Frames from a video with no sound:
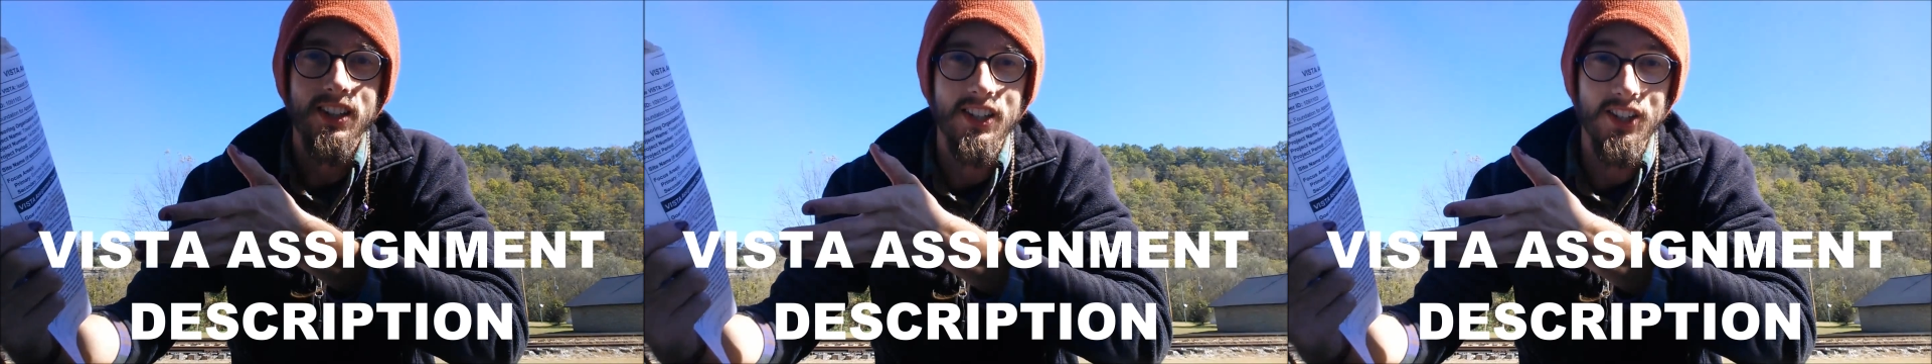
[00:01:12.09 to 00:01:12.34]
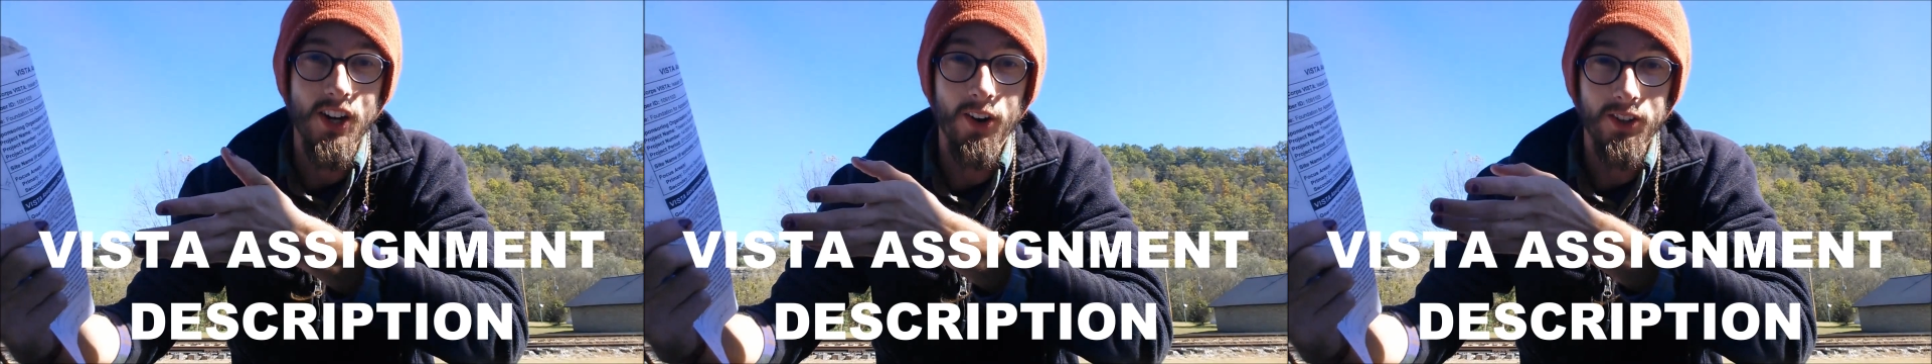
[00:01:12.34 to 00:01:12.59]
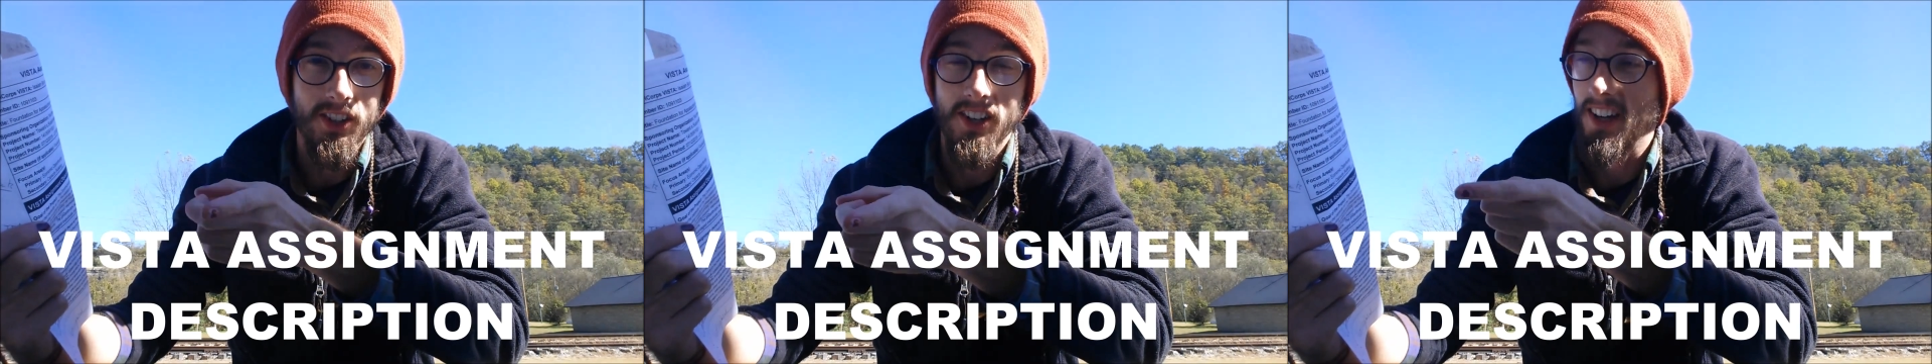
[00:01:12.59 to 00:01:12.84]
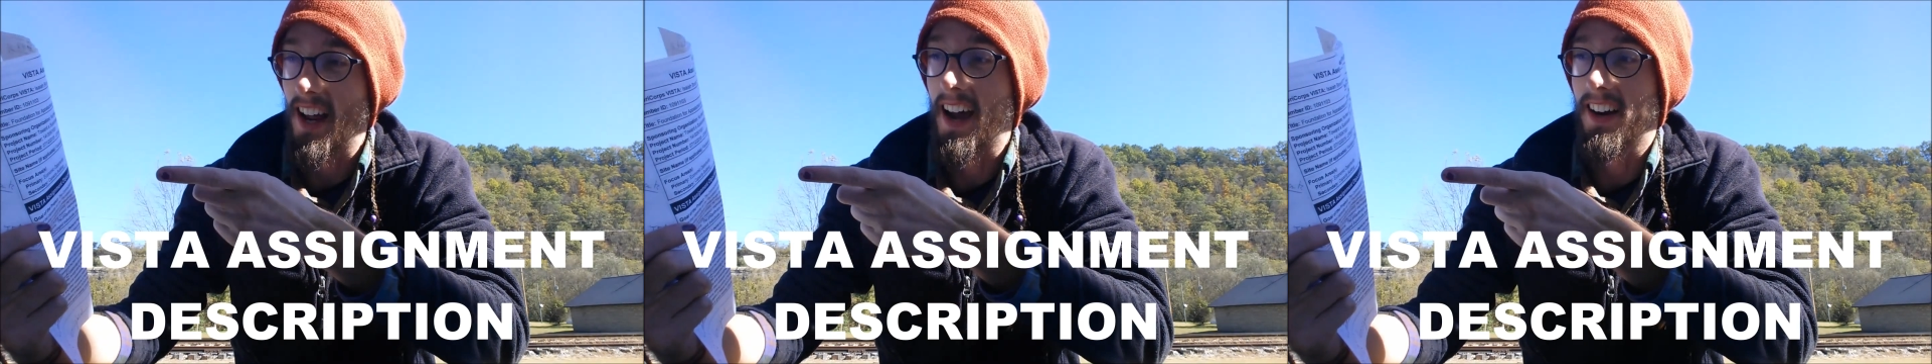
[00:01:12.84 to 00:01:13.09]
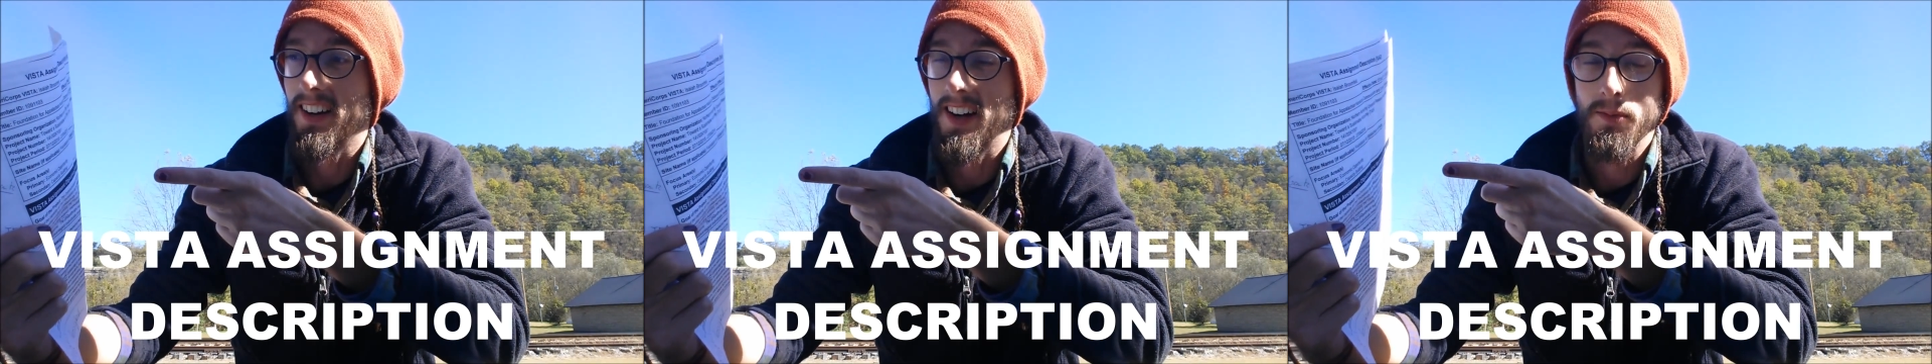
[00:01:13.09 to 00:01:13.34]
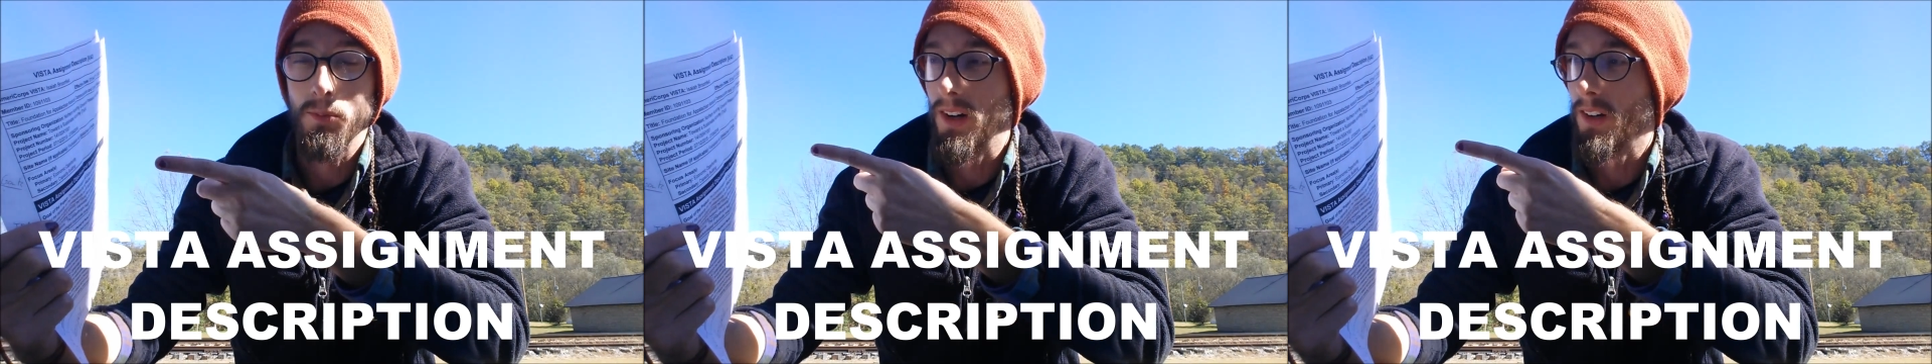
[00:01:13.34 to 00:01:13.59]
So you know it's a good
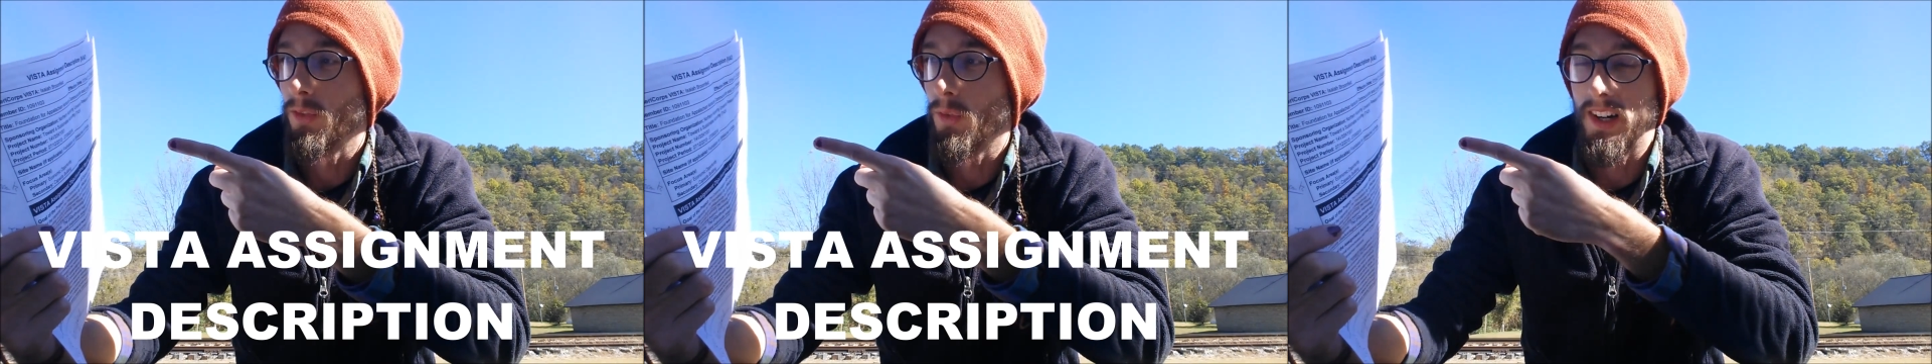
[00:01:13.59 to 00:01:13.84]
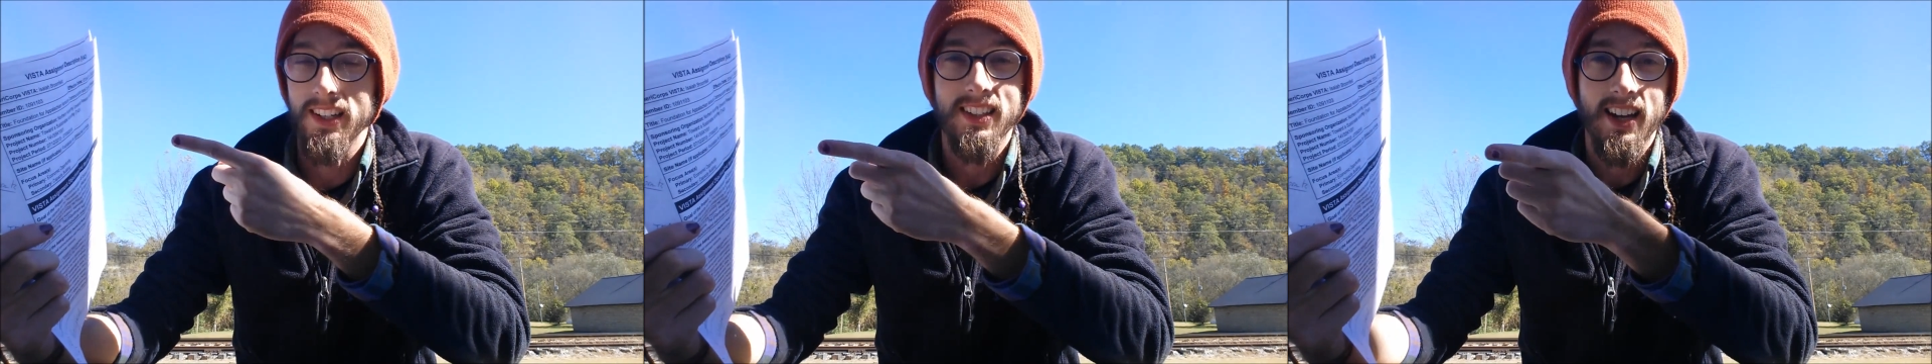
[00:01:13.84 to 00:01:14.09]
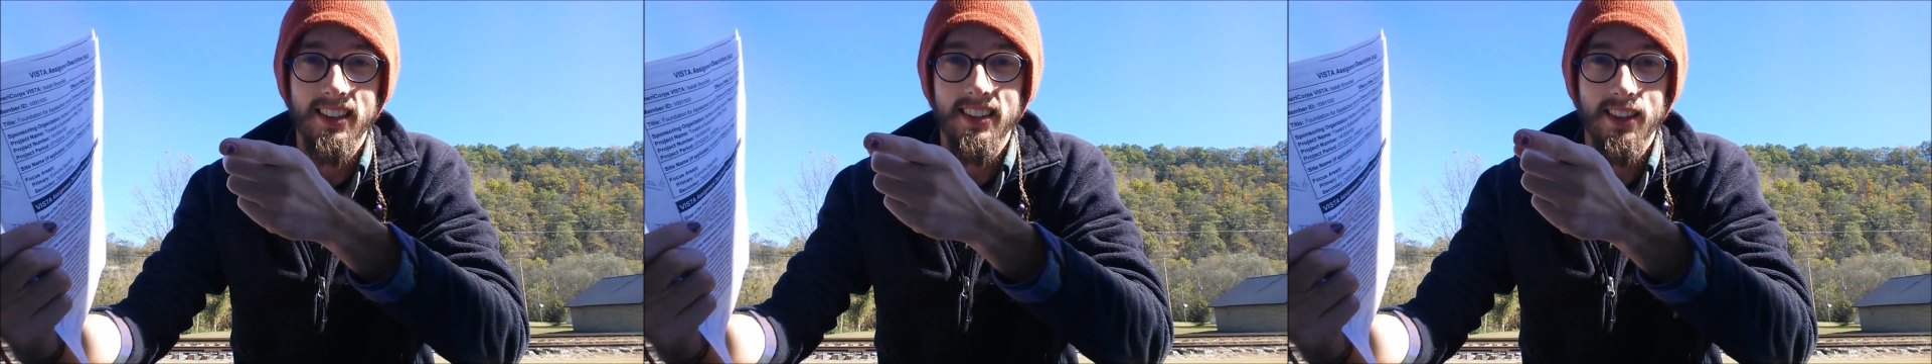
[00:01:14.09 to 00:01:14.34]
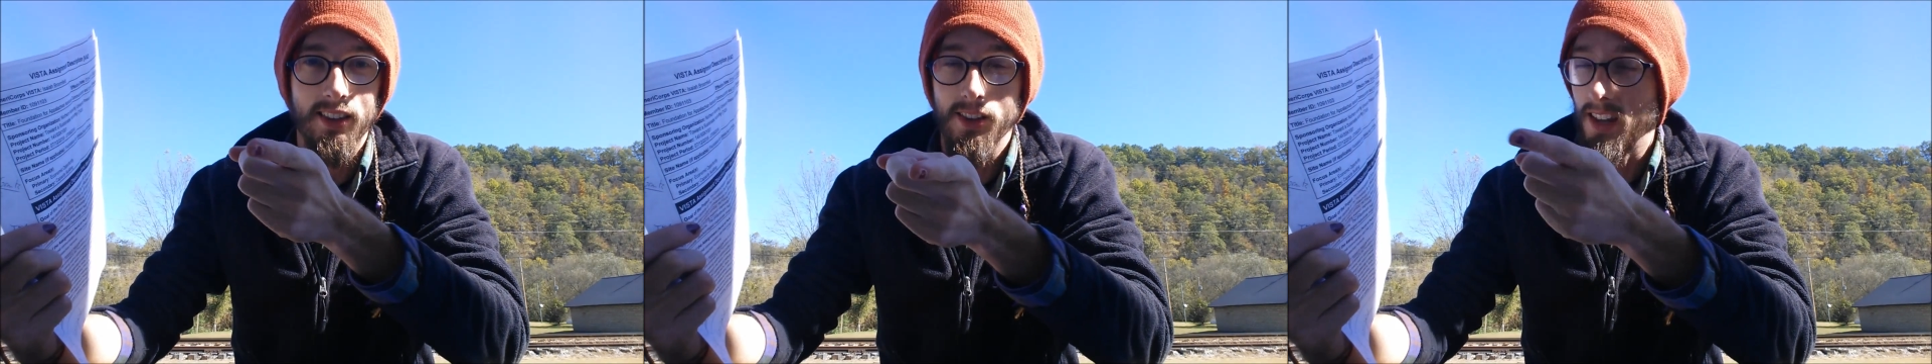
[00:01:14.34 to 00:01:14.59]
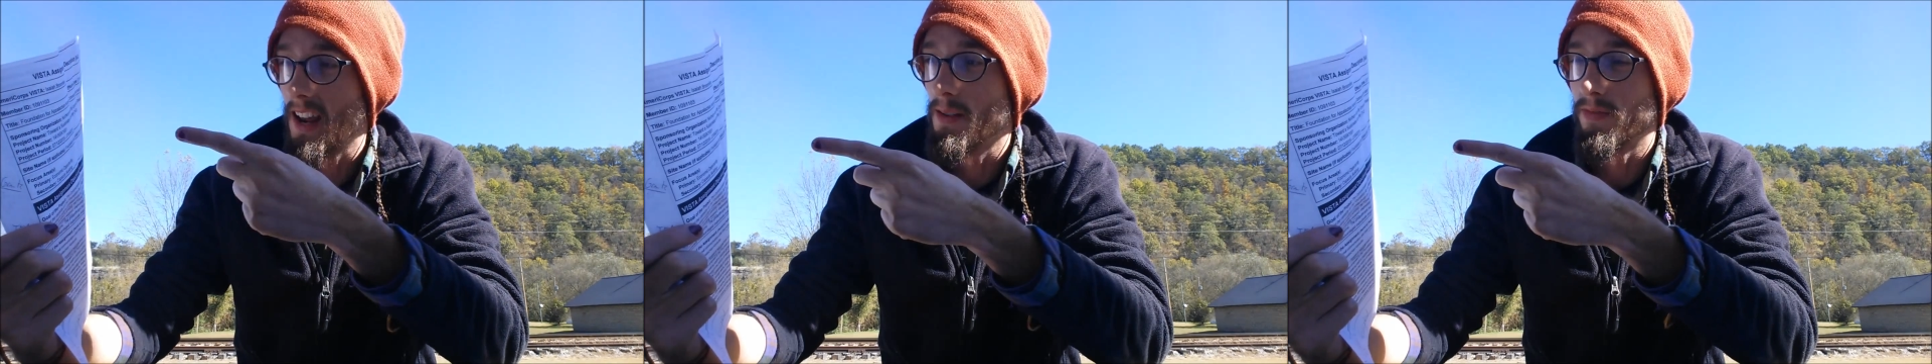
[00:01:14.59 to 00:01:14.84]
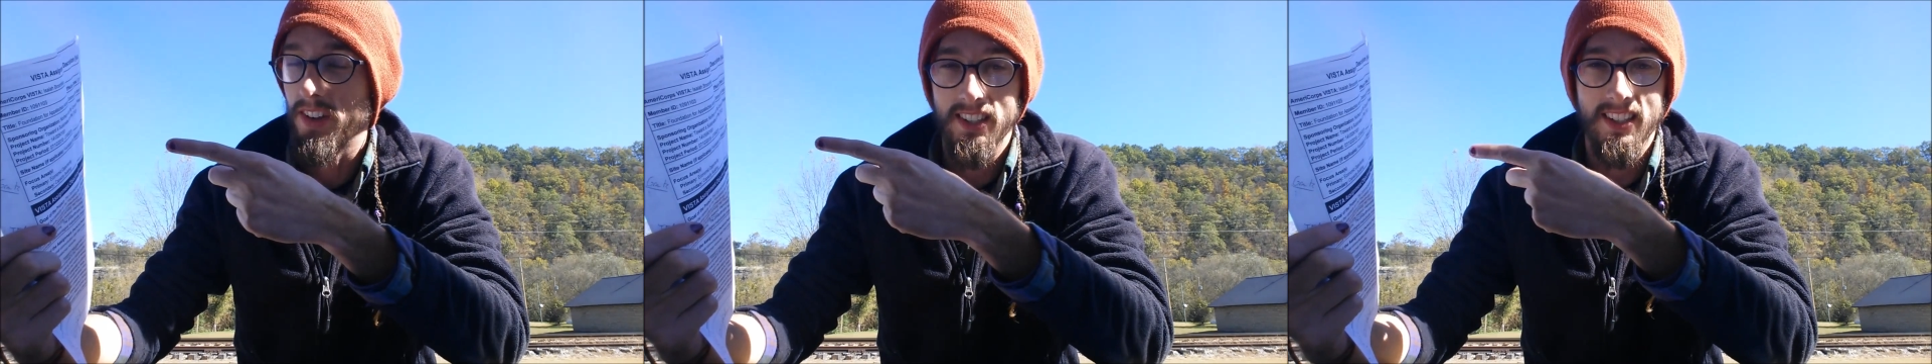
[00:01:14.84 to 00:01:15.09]
acronym when it's got the
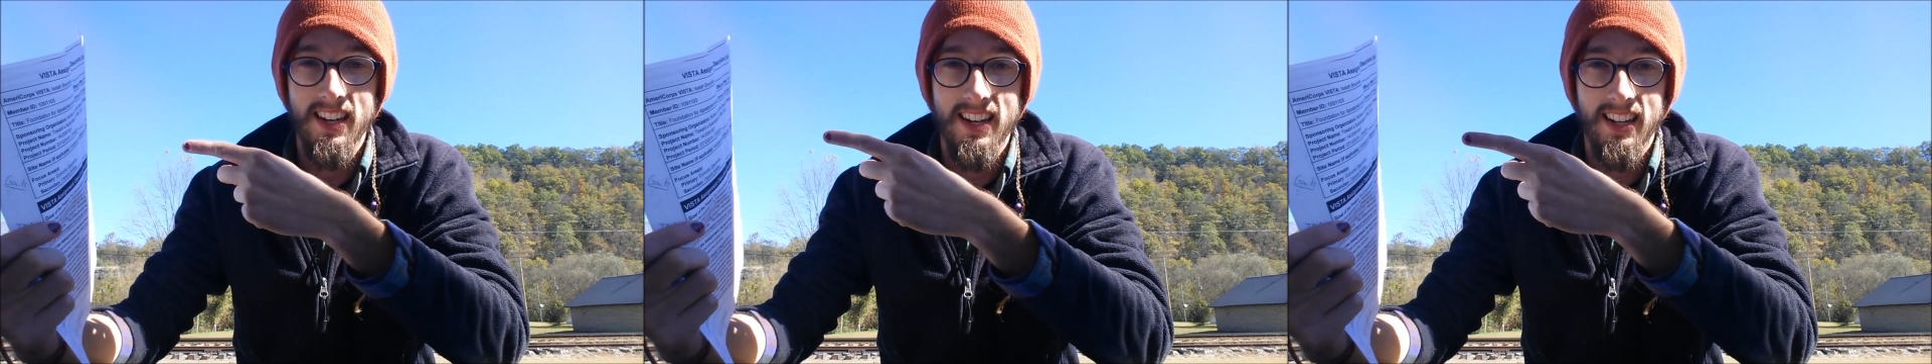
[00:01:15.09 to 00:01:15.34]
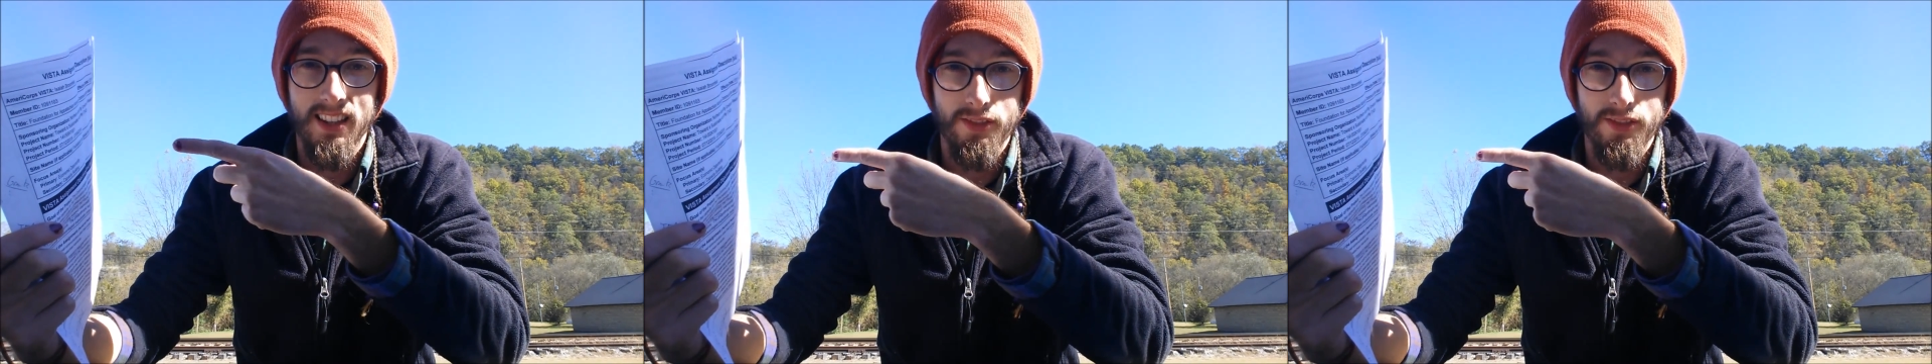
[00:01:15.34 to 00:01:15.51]
name VISTA in it.